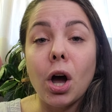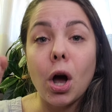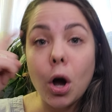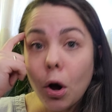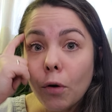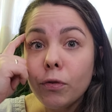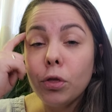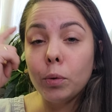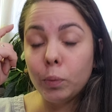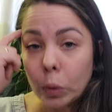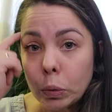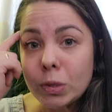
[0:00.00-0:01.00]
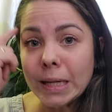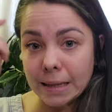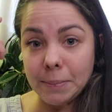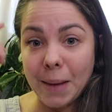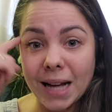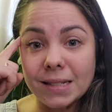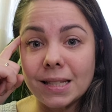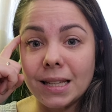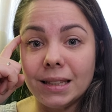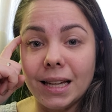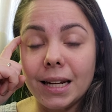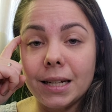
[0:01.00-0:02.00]
of the wounded
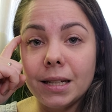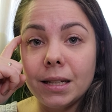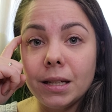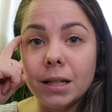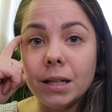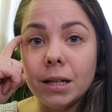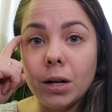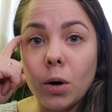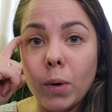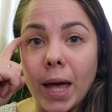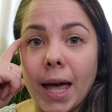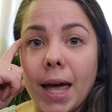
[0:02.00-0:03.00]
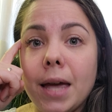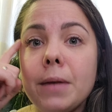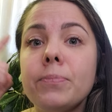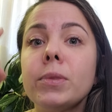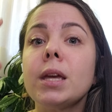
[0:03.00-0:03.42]
masculine, okay?